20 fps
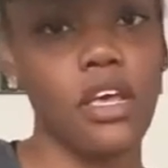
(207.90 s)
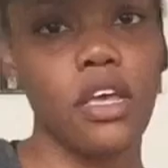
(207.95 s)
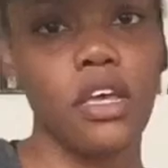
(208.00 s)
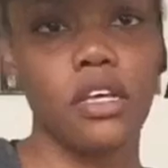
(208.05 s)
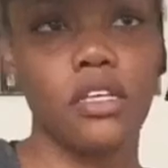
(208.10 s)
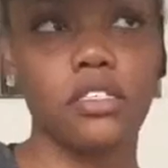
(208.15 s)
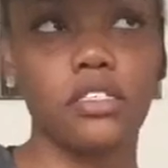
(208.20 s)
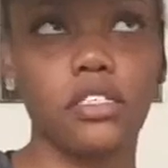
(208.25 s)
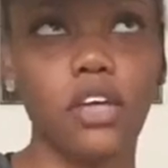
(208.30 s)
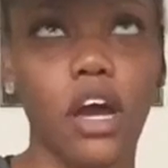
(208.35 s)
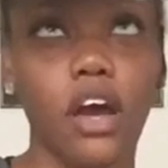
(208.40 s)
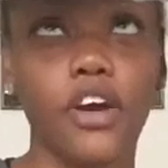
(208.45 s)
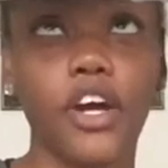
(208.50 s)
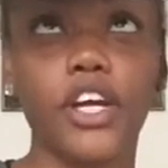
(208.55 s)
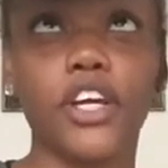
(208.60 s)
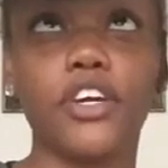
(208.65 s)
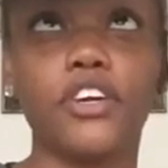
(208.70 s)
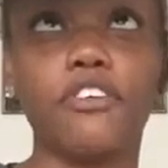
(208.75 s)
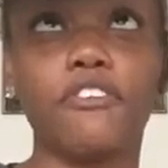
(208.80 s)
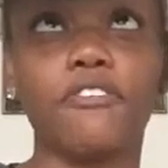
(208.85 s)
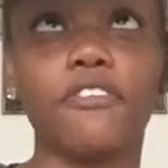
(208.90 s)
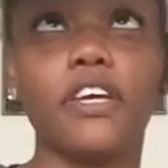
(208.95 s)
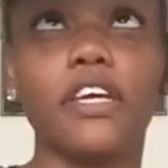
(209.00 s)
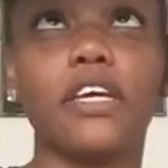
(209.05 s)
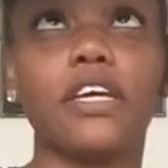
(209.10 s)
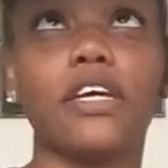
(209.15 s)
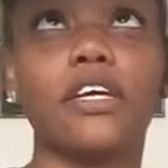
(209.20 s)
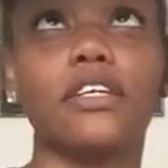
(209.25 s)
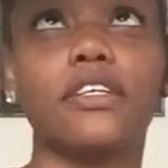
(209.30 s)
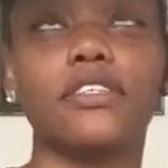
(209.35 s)
Sorry, Goofy.
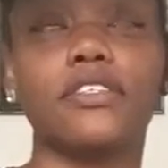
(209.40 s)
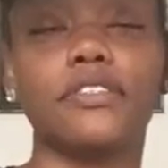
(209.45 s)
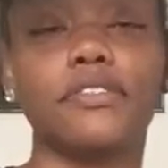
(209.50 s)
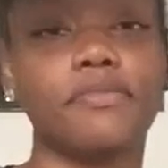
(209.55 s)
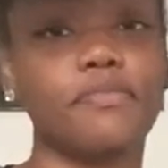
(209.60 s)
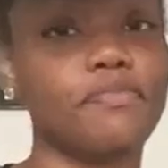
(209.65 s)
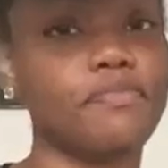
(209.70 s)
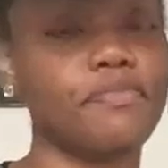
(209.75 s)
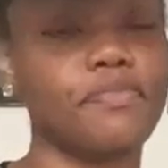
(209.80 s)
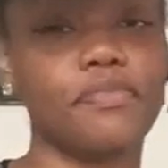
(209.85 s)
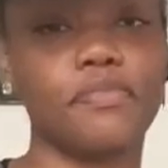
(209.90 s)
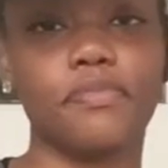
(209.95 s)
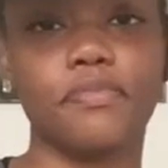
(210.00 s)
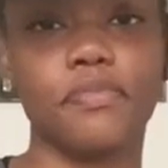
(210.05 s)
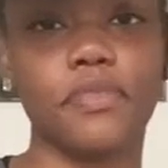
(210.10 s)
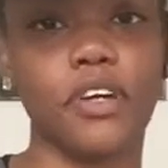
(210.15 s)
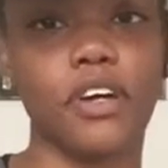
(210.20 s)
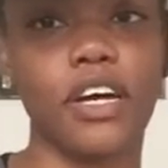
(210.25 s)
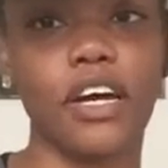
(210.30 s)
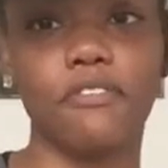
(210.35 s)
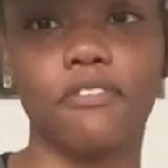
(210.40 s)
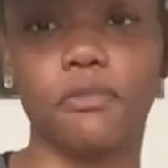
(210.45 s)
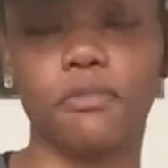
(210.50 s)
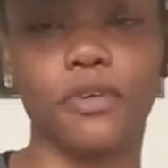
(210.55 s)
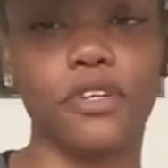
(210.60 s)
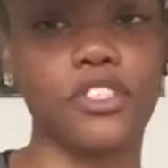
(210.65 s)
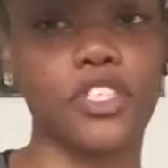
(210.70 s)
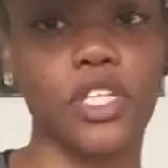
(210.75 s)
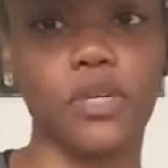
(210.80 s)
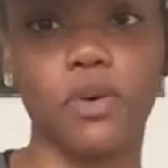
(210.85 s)
I'm gonna have to
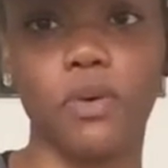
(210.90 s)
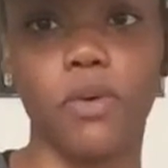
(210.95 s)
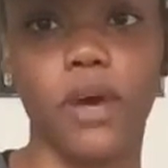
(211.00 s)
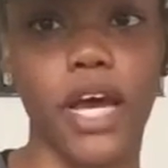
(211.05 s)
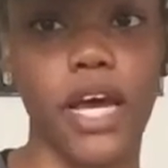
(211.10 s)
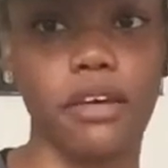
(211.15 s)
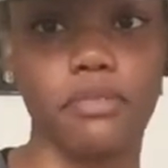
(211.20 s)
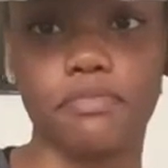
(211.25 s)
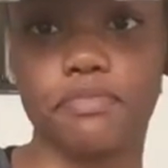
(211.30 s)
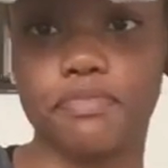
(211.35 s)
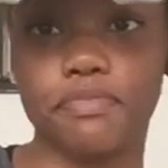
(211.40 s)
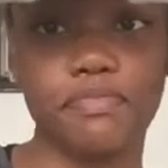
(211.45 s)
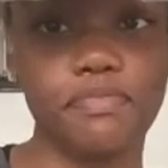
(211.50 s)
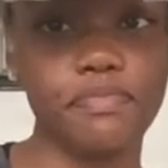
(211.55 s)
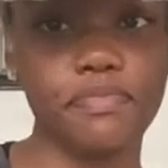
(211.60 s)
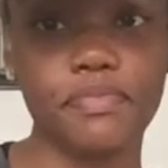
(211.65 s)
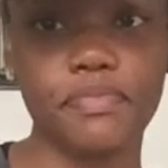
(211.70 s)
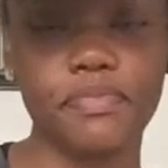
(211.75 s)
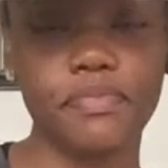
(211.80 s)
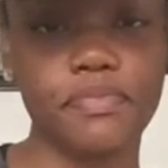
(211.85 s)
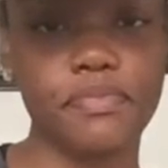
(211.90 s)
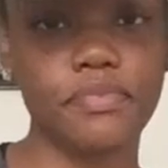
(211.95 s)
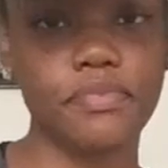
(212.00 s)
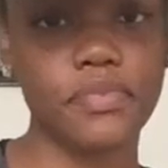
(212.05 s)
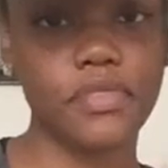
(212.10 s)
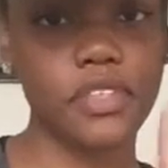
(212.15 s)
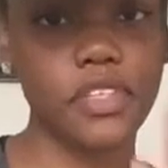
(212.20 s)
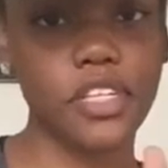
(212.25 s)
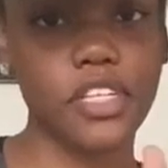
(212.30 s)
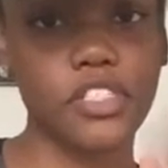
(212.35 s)
put you away.
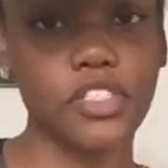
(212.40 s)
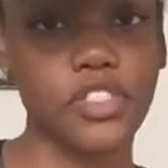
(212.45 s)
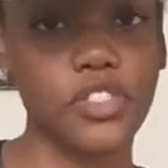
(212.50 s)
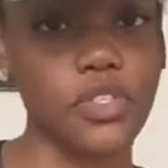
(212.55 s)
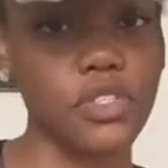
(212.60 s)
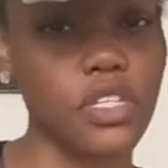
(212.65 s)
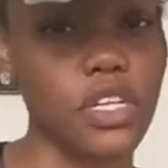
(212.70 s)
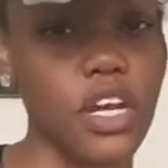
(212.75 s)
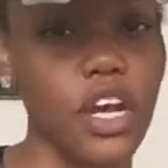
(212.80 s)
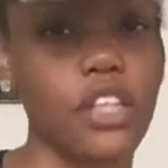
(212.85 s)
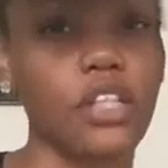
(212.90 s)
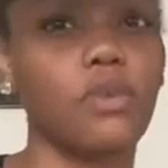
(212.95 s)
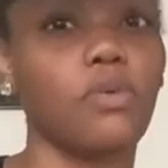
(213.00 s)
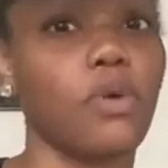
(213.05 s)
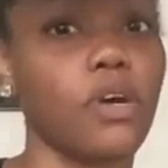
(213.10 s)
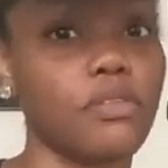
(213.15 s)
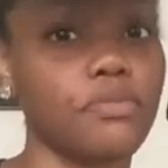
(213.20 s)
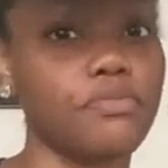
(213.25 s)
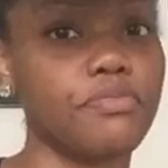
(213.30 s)
Let's choose another one.